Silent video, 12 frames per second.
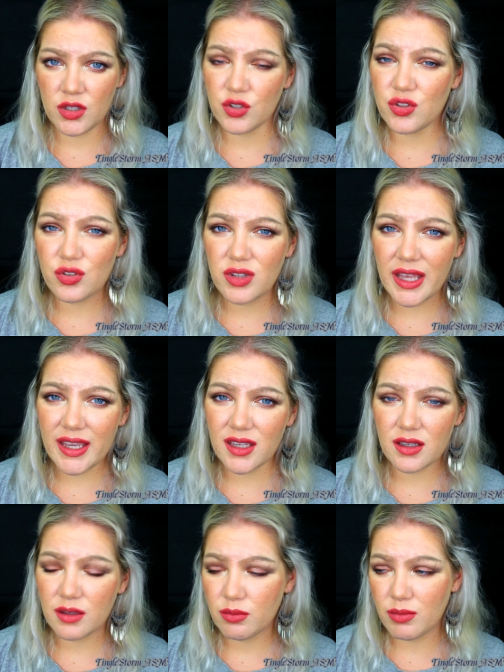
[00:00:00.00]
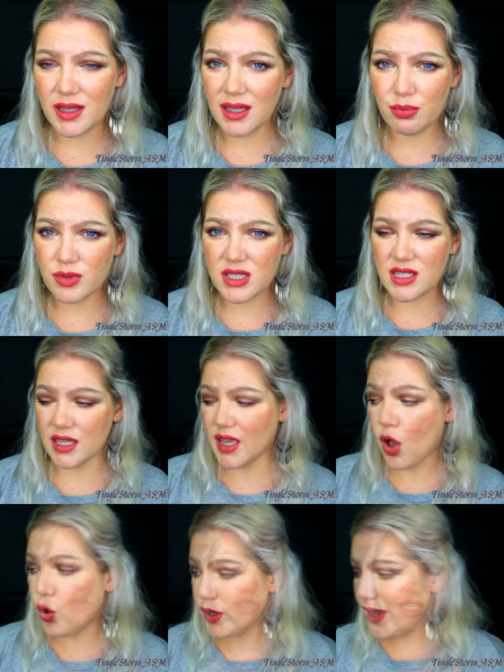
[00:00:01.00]
You don't like my
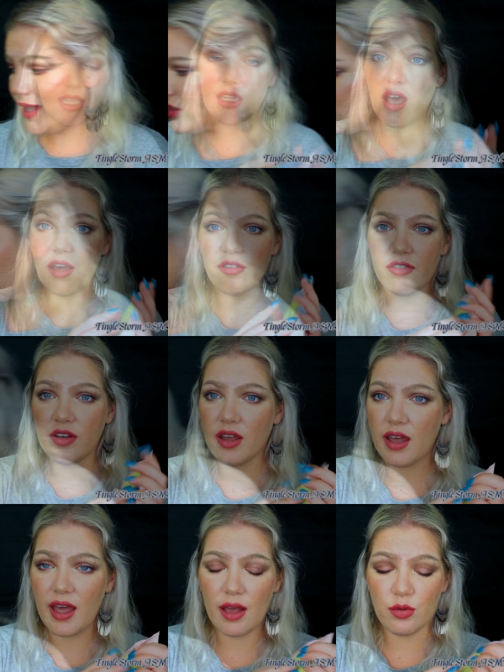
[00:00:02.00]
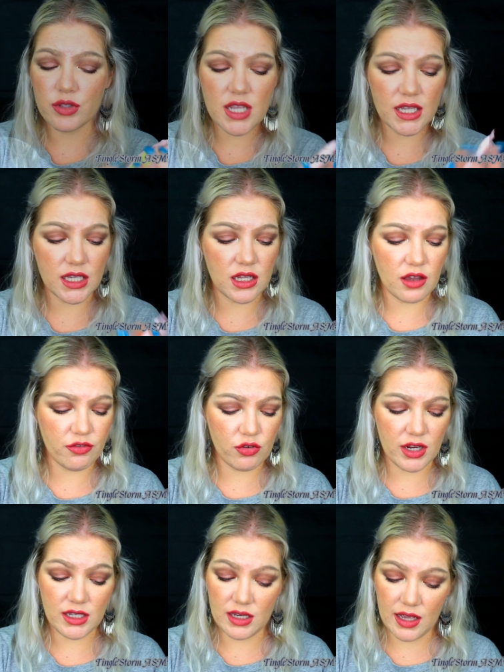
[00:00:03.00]
lipstick. Okay, it's okay. I will take it off
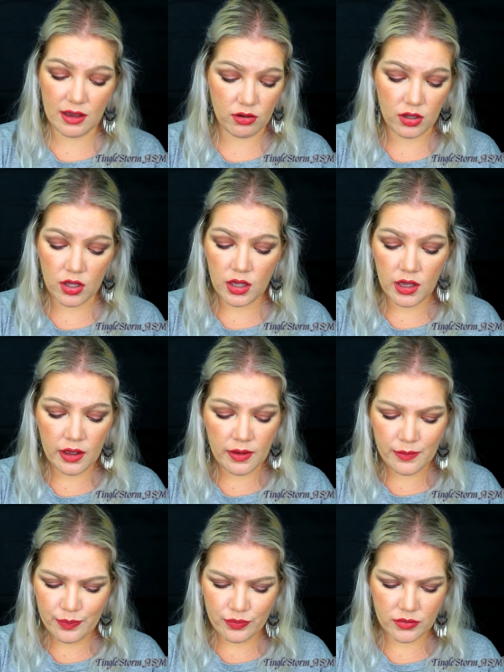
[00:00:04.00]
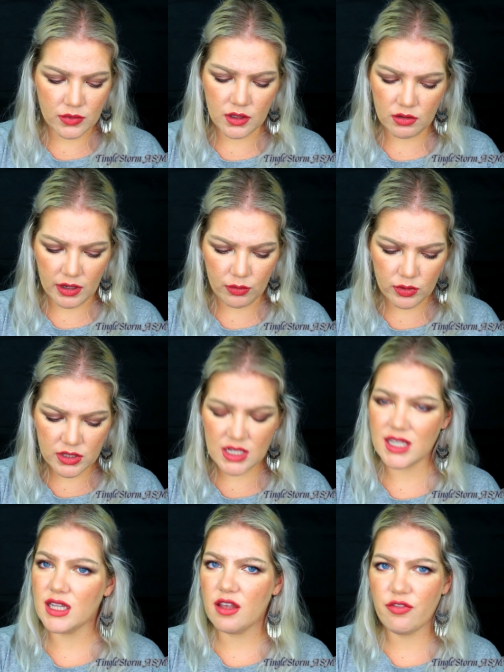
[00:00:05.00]
right now. I will
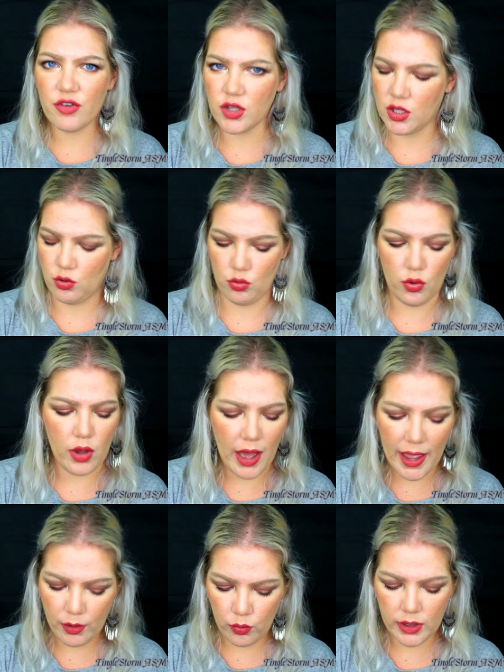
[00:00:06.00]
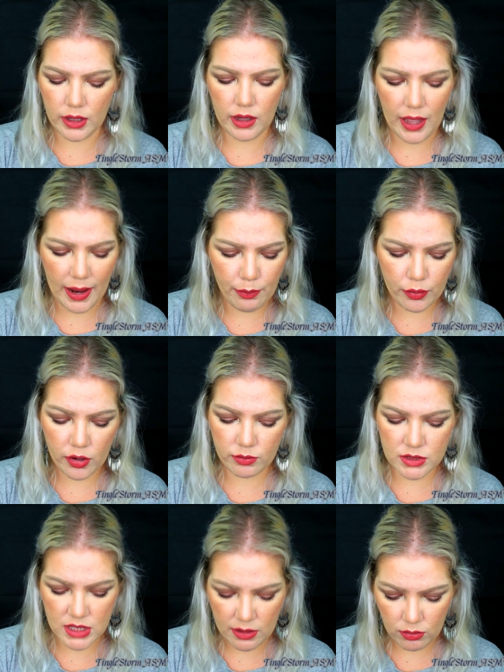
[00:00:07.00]
take it off for you. I will. I
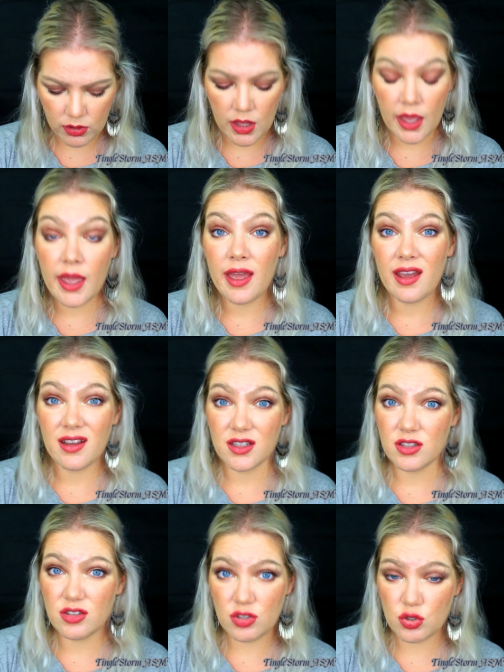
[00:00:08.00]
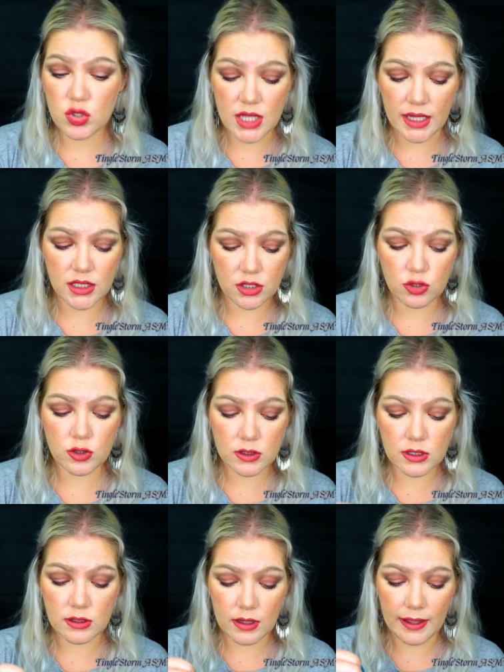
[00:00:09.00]
promise. You said you
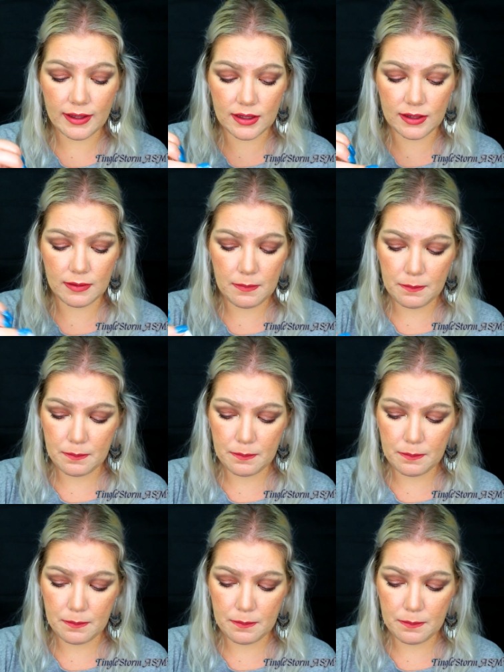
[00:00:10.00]
didn't like it.